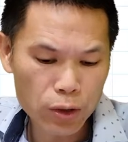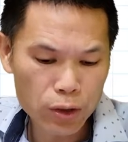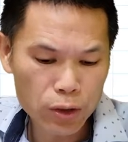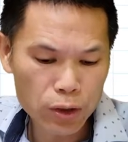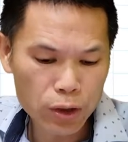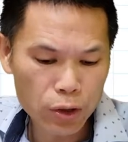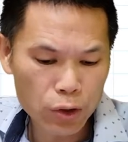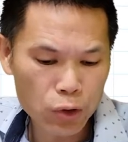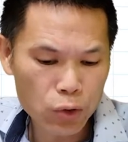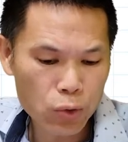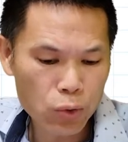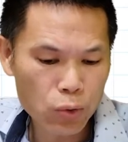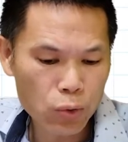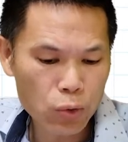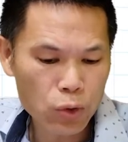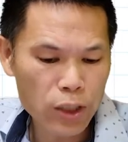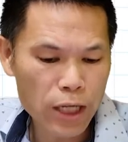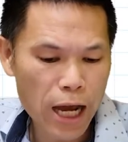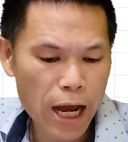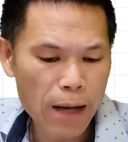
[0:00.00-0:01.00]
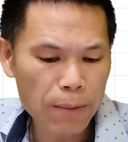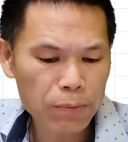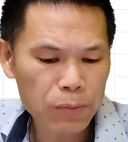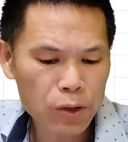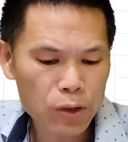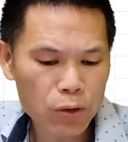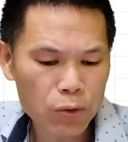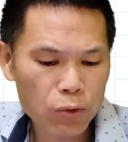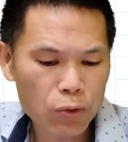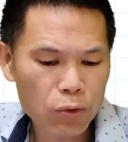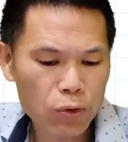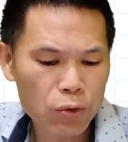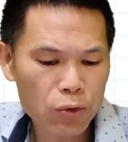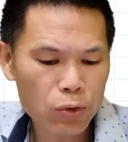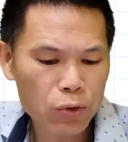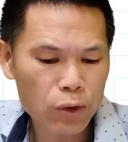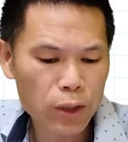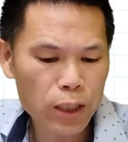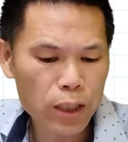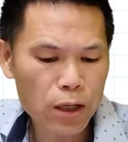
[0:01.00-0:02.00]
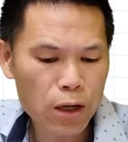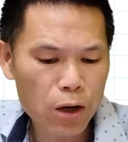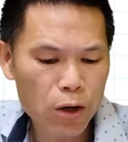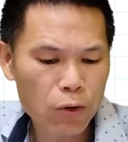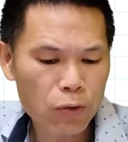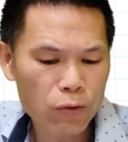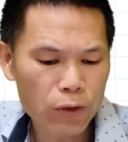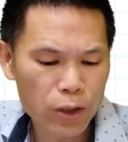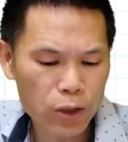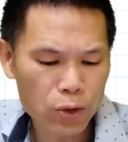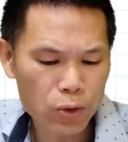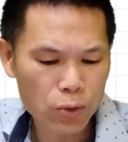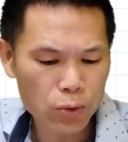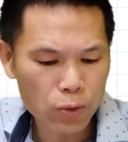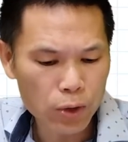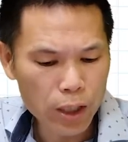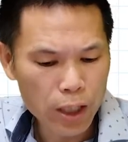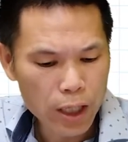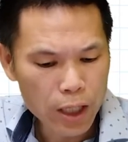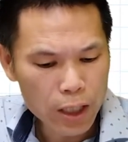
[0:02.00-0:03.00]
So 2 times root 3 over 2.